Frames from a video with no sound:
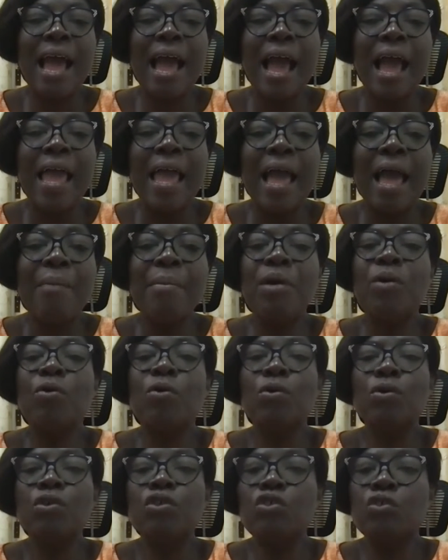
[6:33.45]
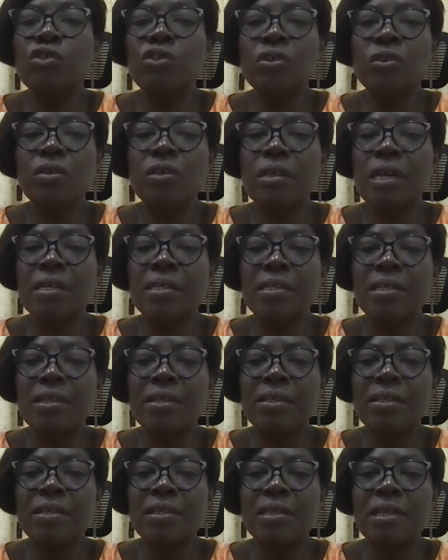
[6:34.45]
I am a good social
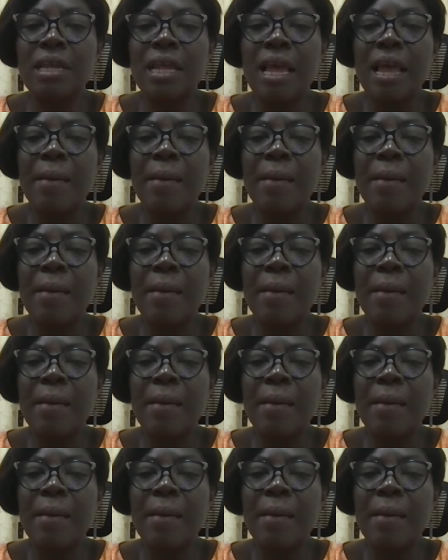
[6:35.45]
scientist,